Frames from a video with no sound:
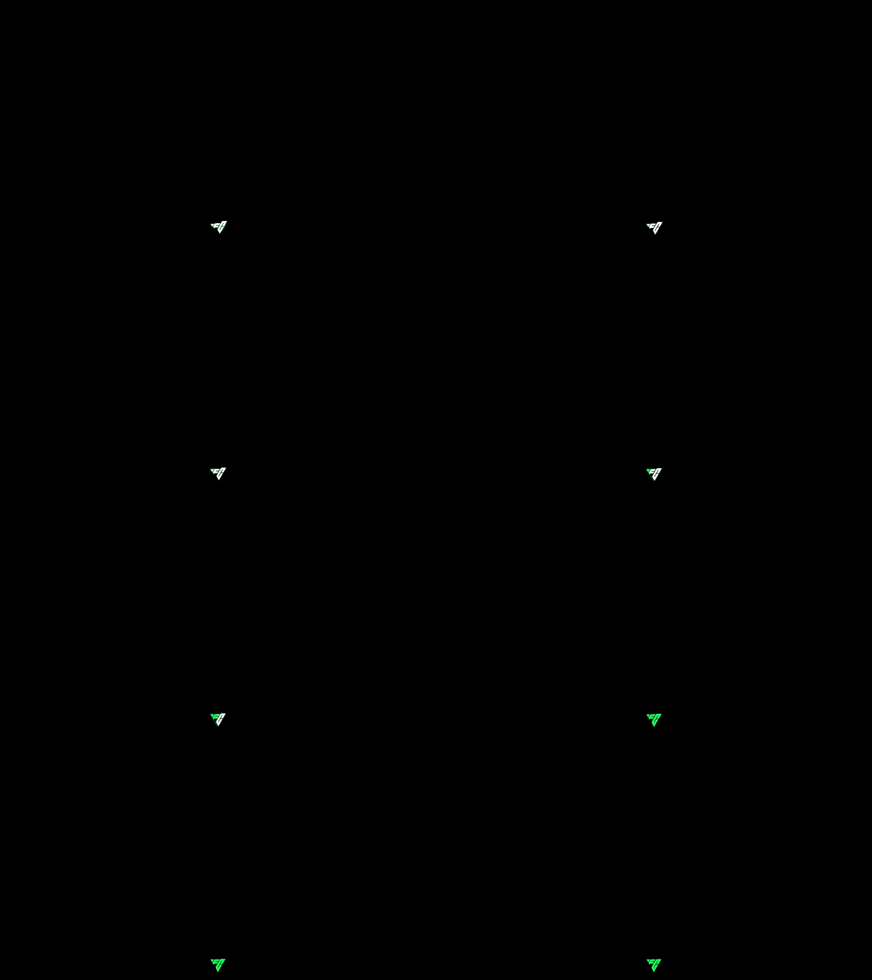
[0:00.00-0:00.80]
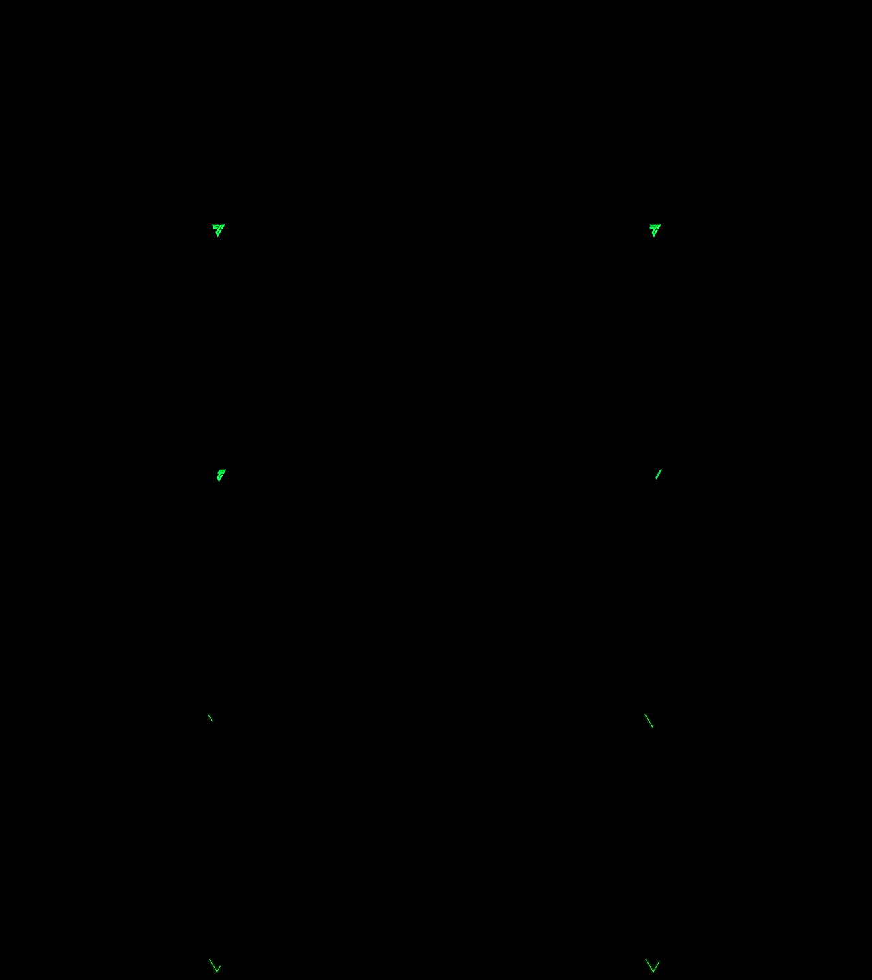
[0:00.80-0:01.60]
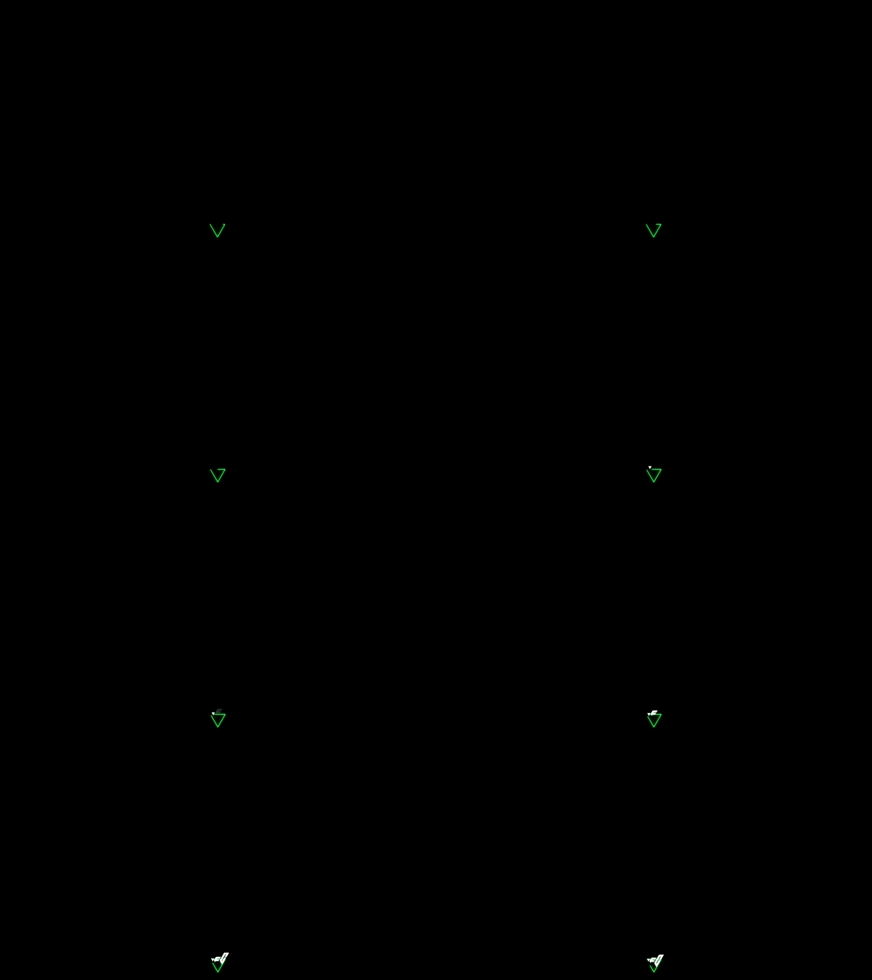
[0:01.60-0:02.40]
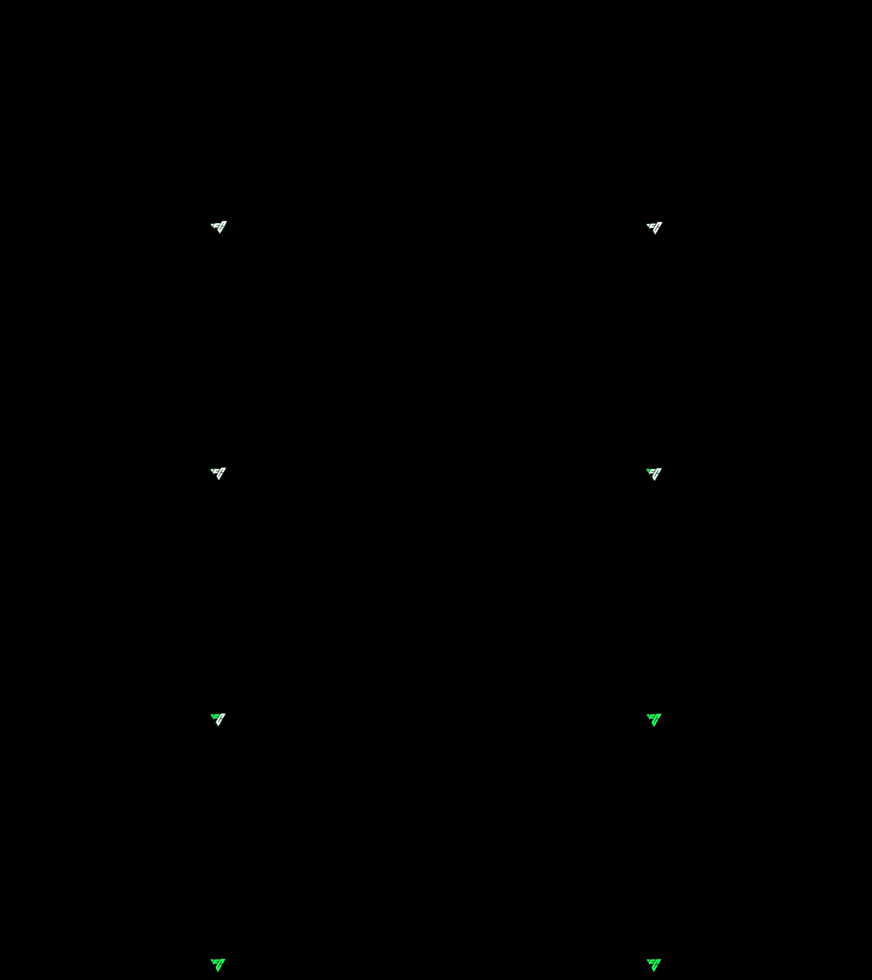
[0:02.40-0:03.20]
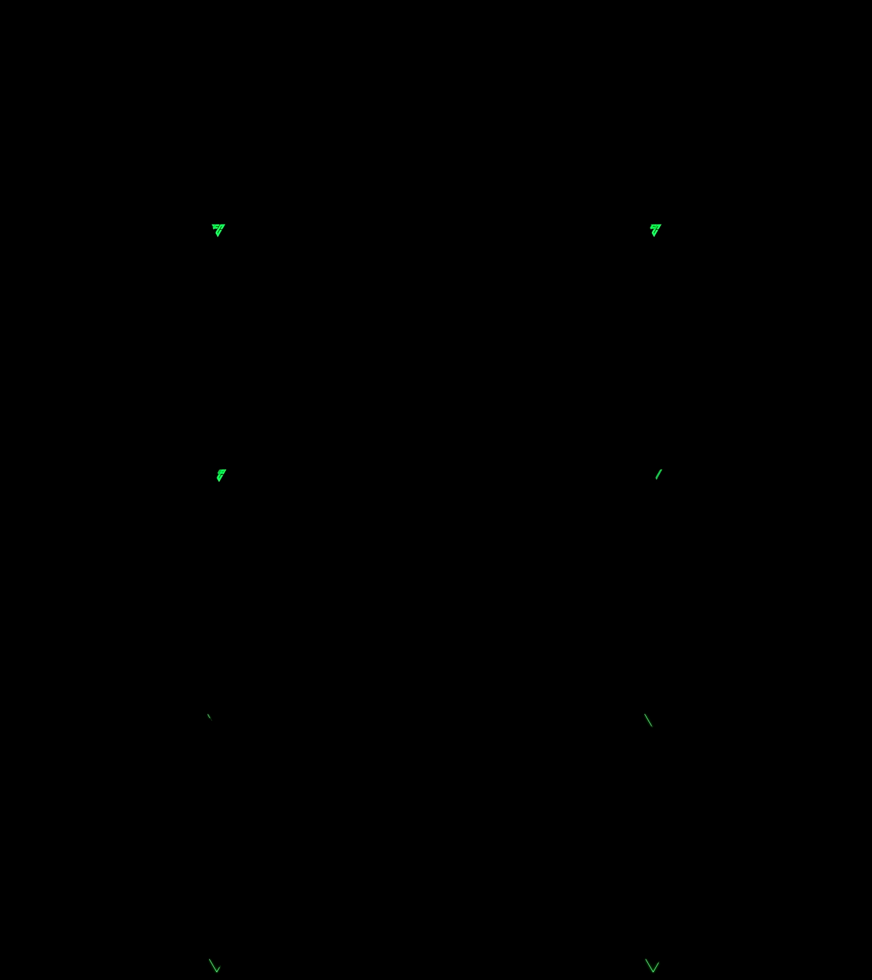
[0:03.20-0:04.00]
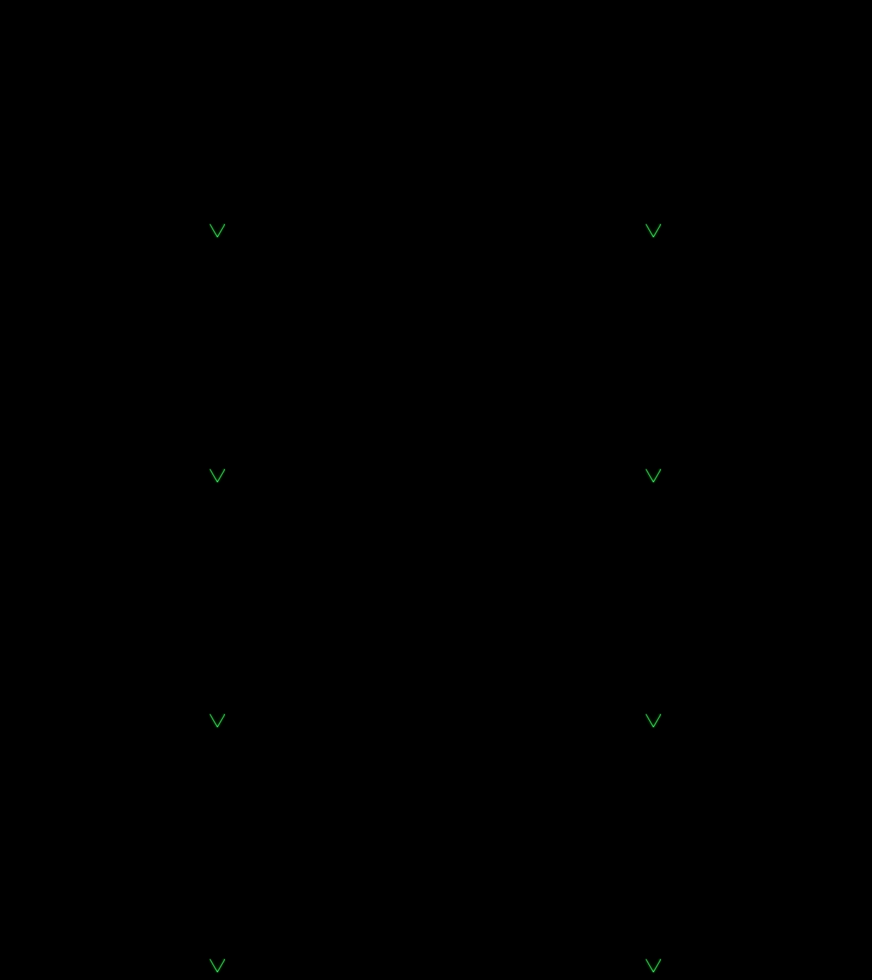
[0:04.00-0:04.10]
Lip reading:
Nobody's mouth can be seen.